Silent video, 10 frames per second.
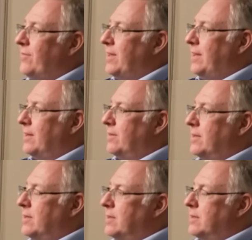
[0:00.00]
the
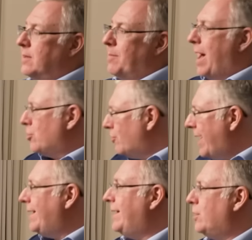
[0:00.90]

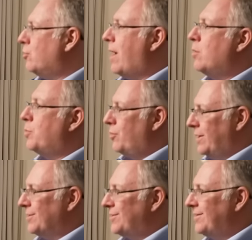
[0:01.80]
Bahraini crown
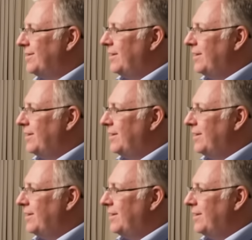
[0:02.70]
prince